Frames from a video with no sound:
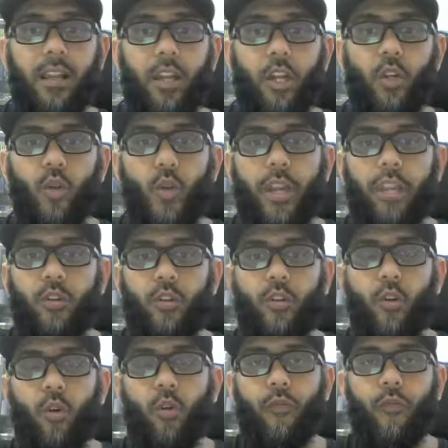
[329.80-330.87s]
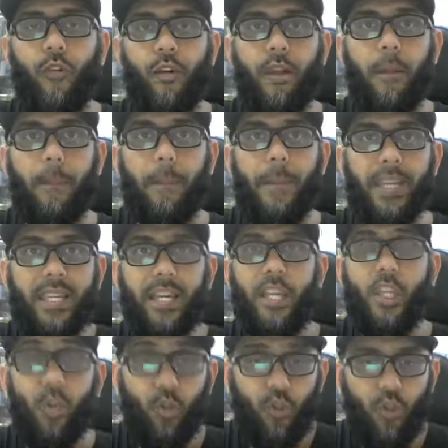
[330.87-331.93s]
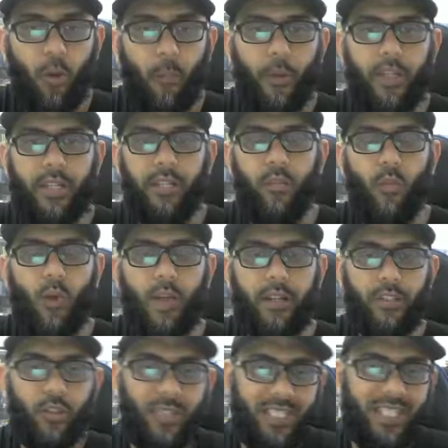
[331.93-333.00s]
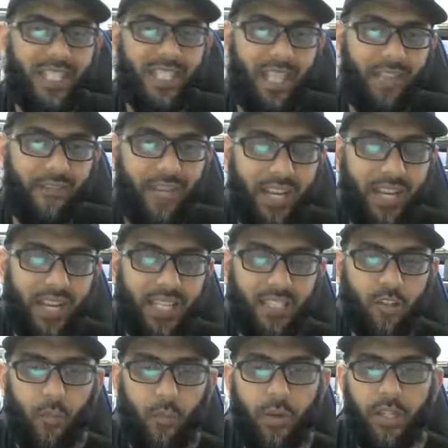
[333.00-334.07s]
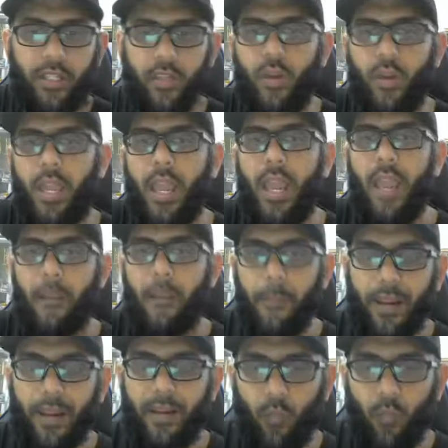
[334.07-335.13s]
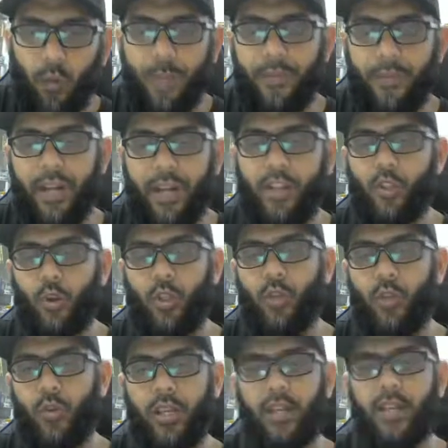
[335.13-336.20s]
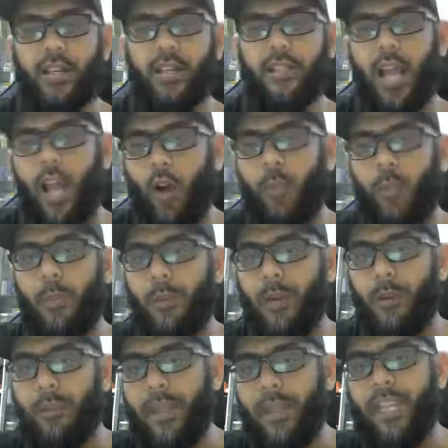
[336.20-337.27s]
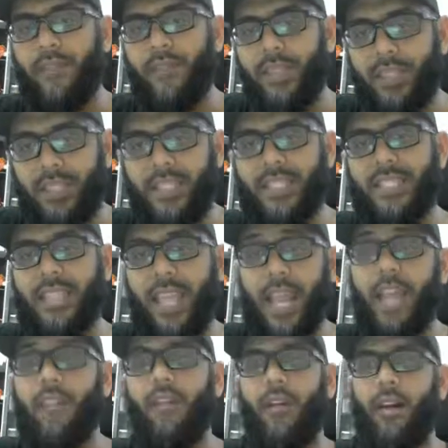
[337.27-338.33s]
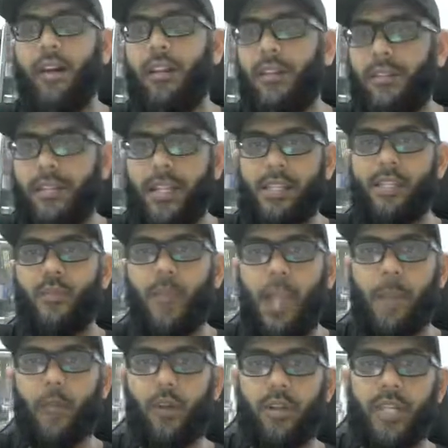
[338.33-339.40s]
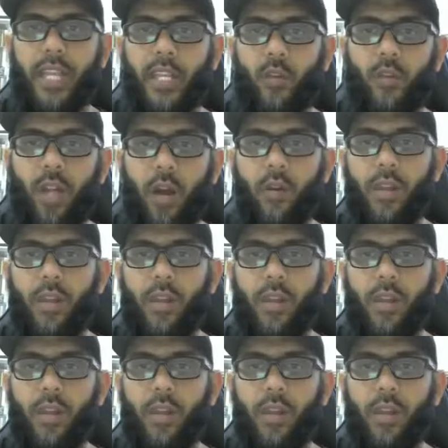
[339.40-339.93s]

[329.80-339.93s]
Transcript: going to go for a bigger, huge competitive one. So this is like very less competitive. But what I'm trying to show you here is how people are making with this Canva. That's where I'm going to take you now.